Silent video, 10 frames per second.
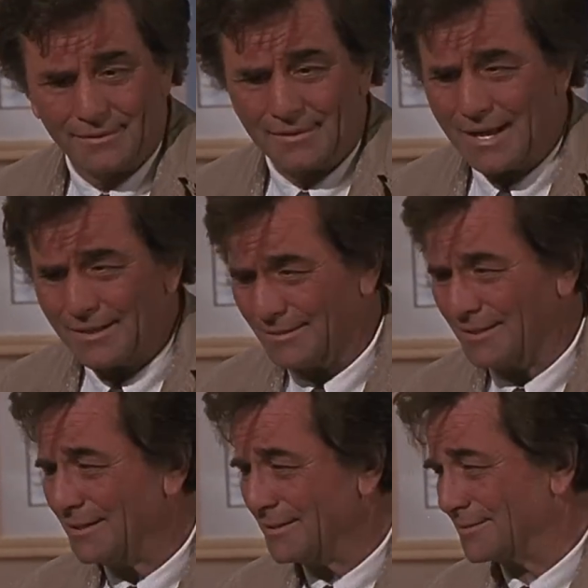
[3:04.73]
How does he
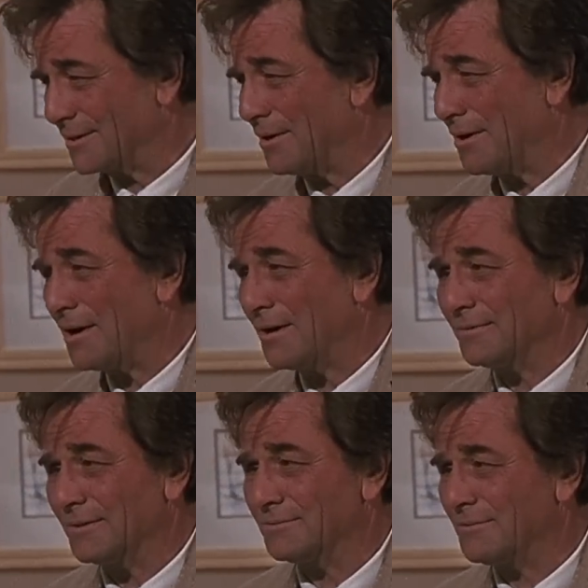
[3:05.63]
get in his car
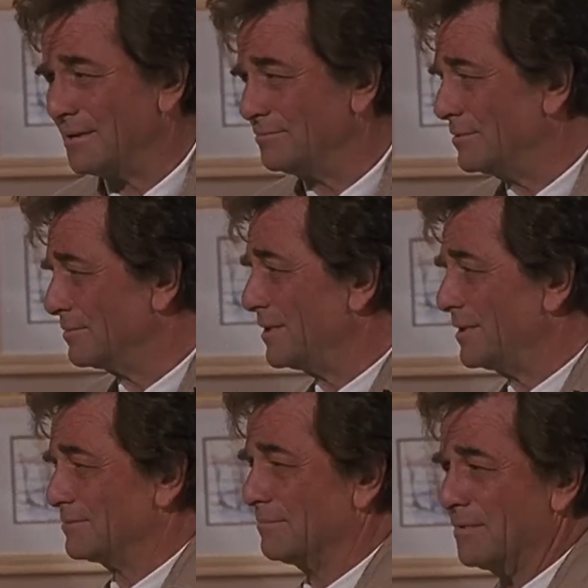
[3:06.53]
and drive all the way
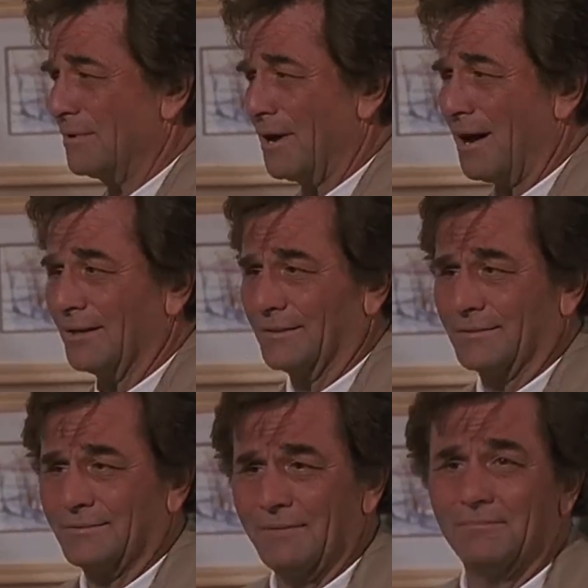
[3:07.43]
up to Mulholland,
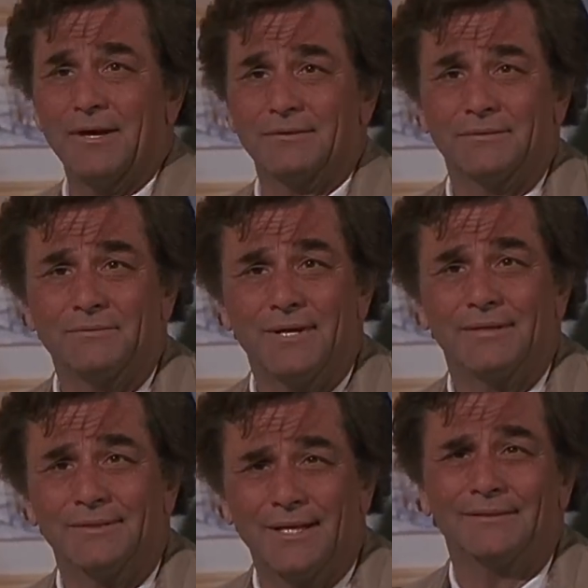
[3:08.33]
10 miles away,
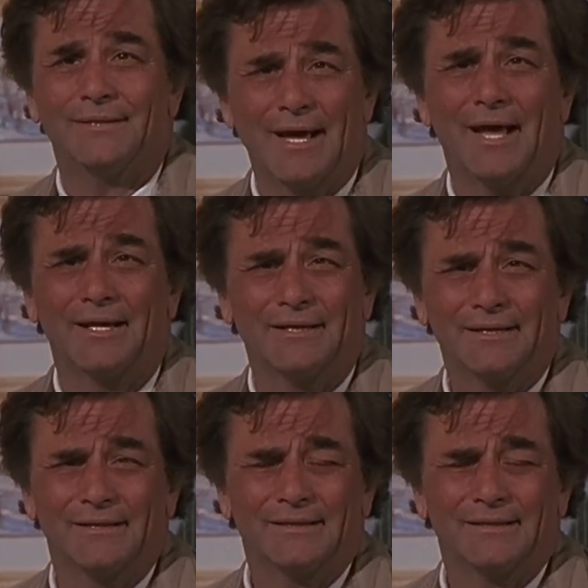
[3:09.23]
and then die?